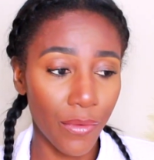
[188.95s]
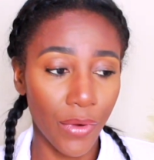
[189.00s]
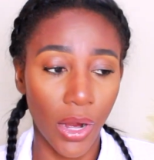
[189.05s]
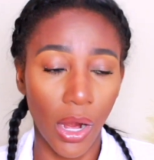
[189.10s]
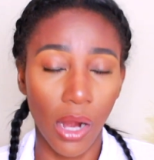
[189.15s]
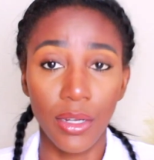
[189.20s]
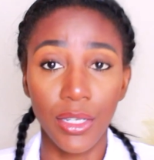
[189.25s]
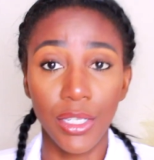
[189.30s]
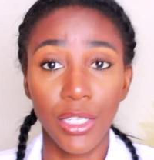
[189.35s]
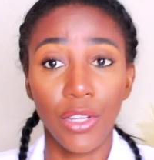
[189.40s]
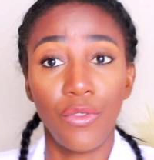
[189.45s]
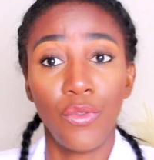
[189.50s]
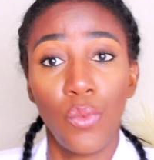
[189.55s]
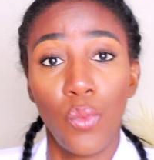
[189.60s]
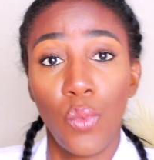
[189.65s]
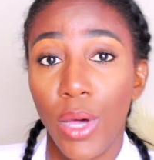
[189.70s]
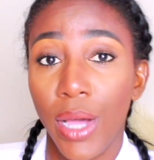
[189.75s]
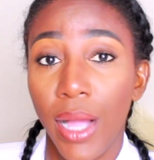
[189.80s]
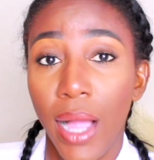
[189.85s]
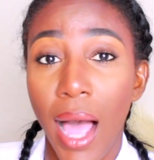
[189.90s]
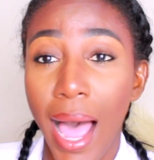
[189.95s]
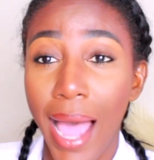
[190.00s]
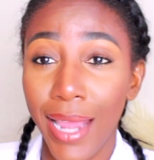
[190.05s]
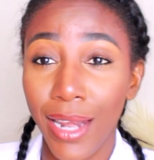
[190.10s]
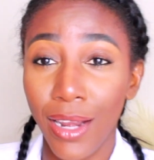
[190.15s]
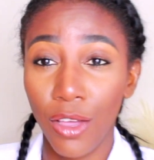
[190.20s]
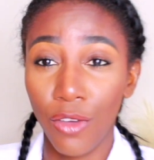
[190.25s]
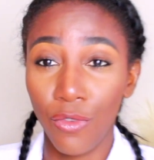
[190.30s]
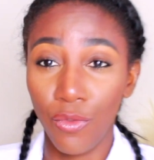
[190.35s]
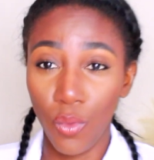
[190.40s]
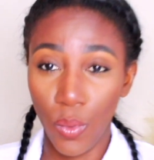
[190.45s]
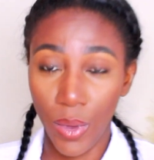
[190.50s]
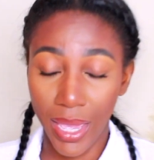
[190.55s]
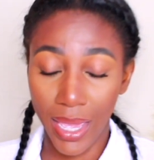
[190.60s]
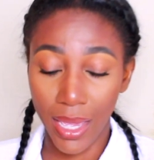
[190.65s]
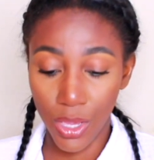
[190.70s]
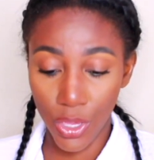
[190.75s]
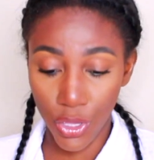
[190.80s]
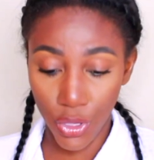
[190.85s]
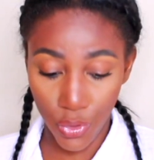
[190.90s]
regardless of what kind of
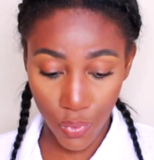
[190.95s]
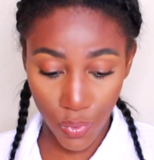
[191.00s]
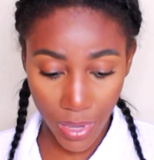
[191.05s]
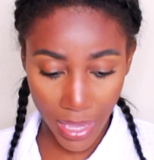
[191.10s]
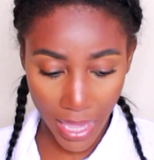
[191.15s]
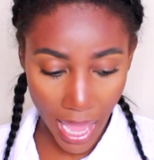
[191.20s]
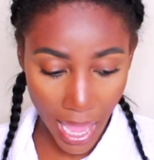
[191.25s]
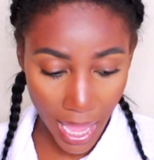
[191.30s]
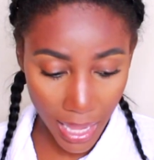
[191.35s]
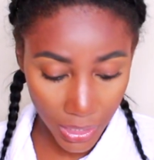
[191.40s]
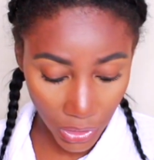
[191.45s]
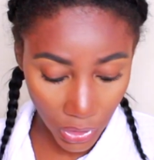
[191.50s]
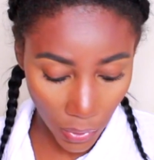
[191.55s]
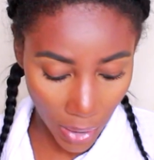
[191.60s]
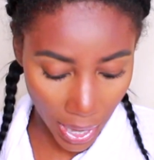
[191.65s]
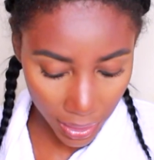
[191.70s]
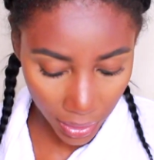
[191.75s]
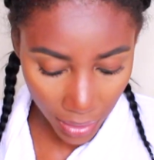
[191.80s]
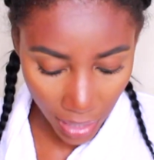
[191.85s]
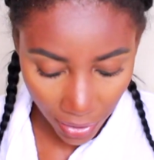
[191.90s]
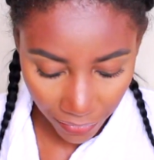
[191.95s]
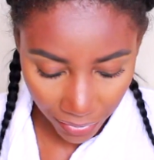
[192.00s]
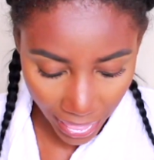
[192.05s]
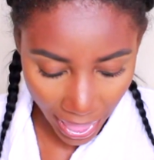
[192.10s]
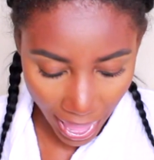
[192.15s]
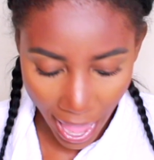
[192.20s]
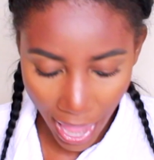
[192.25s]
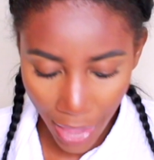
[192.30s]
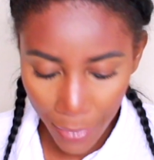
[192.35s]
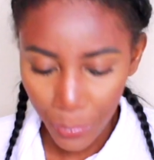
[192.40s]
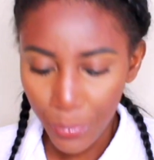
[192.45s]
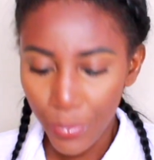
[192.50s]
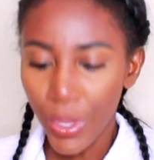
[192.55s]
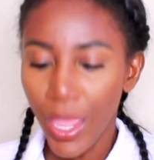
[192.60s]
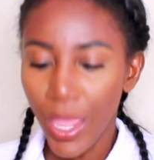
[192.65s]
wig you get. So I love that.